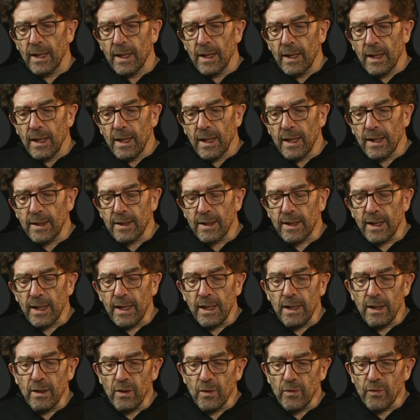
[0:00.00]
And
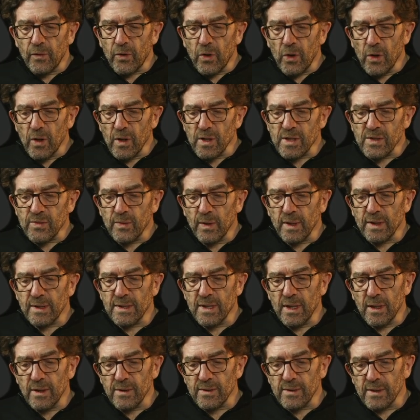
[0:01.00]
then, of course, what's
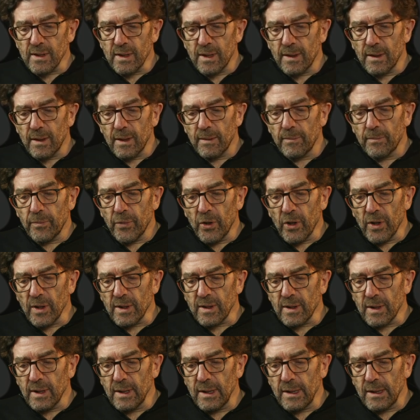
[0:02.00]
also
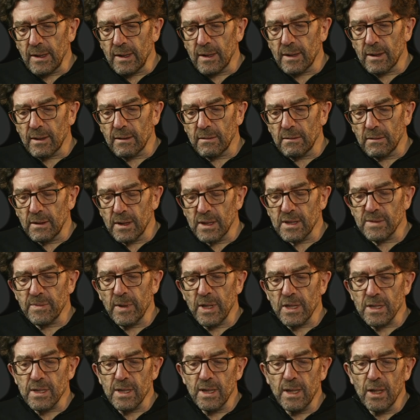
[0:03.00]
important,
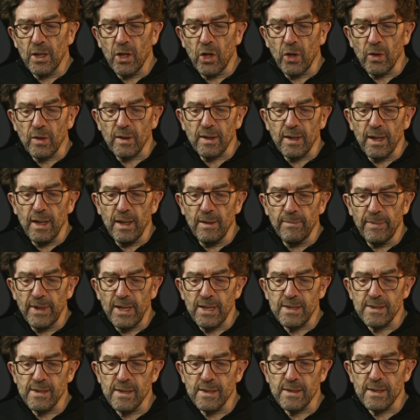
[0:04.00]
especially in long-tail
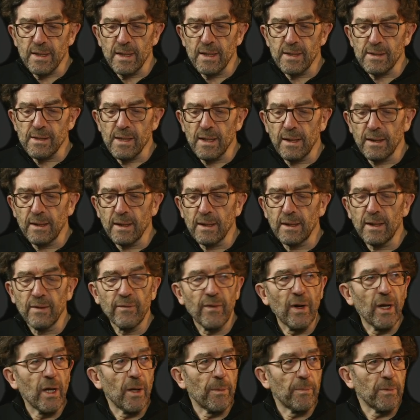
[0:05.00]
business, is then the
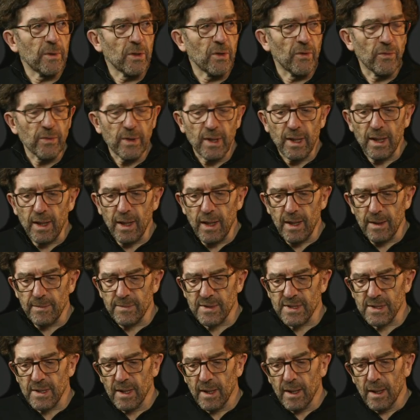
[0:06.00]
development of the
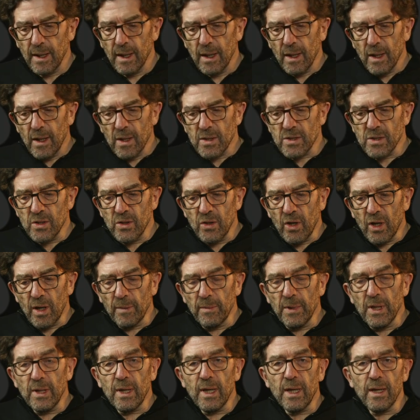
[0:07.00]
claims. So
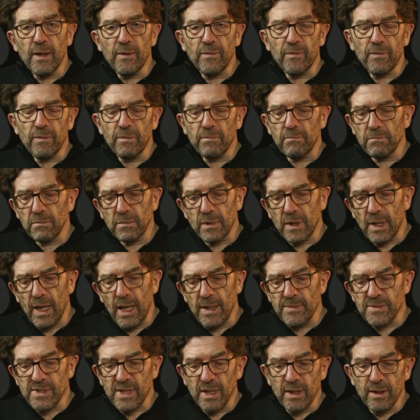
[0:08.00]
normally you have
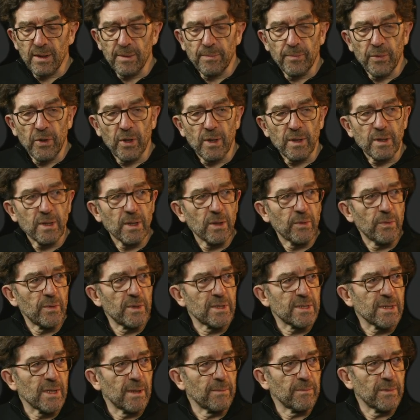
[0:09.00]
claims are reported with
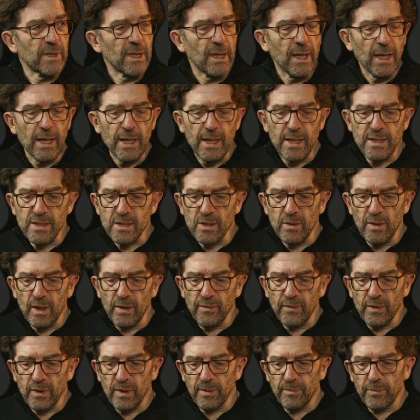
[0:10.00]
some delay, so you
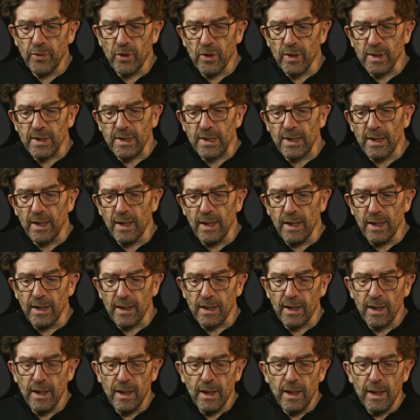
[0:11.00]
have a reporting lag.